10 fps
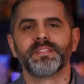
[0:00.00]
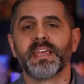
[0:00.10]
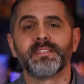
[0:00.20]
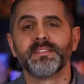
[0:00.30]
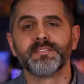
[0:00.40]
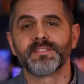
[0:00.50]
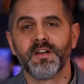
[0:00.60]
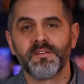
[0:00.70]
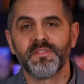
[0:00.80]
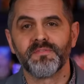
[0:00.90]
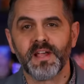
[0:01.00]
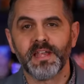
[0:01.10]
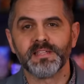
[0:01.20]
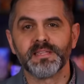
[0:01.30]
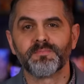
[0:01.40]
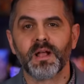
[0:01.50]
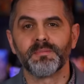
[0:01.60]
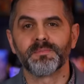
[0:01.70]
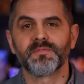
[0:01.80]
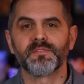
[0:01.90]
But that didn't solve the financing
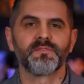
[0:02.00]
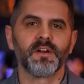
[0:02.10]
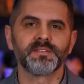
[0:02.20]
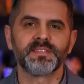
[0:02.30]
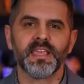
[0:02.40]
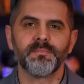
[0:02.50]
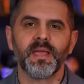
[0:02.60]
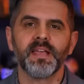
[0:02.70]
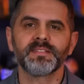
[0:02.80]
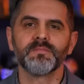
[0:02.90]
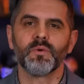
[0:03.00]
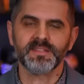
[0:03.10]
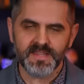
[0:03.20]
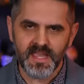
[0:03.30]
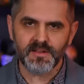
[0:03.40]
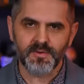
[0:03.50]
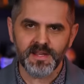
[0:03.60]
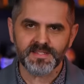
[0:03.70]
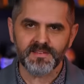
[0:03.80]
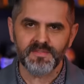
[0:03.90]
problems for Farscape. Henson once again
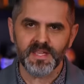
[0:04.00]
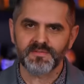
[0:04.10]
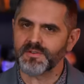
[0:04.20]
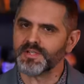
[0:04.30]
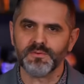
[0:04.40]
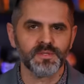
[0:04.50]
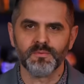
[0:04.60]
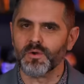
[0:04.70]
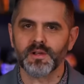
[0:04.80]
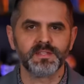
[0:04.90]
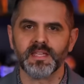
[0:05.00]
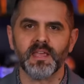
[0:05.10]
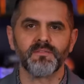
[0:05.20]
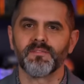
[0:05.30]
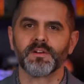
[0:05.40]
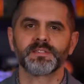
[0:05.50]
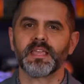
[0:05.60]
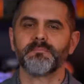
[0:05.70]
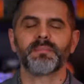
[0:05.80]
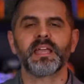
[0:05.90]
credits the fans for doing the work to get
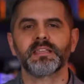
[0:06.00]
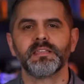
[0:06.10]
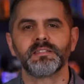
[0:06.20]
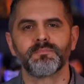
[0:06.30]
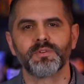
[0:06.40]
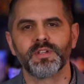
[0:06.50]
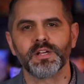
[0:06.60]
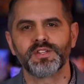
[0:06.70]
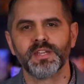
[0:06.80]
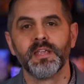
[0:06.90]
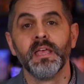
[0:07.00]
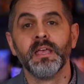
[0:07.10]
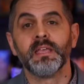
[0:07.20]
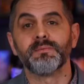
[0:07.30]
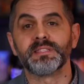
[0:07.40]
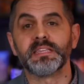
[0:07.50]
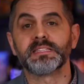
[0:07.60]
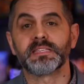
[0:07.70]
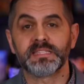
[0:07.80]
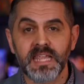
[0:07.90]
Farscape back into production. It was the
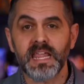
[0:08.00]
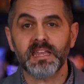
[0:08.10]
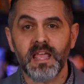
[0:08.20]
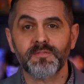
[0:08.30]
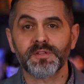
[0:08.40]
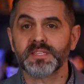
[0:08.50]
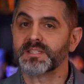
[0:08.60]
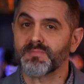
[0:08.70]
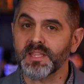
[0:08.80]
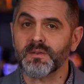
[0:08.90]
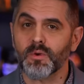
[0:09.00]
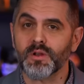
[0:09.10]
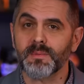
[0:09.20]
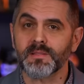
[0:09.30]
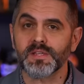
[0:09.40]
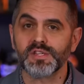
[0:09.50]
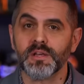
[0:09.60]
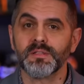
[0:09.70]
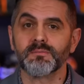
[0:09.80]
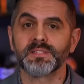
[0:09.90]
sustained effort to spread the word about the
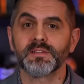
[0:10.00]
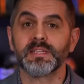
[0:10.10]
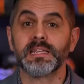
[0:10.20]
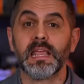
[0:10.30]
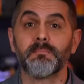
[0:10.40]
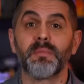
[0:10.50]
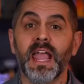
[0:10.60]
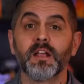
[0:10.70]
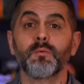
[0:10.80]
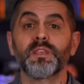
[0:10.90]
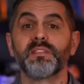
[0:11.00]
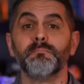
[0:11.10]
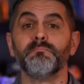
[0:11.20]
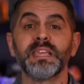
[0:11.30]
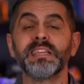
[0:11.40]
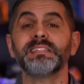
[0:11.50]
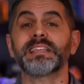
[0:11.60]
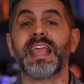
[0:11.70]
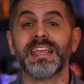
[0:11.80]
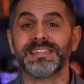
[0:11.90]
show that resulted in a backer with the means
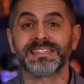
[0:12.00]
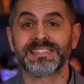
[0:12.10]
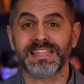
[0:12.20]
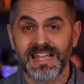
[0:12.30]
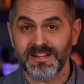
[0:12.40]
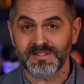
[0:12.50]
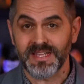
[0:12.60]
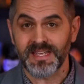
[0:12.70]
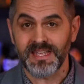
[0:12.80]
and desire to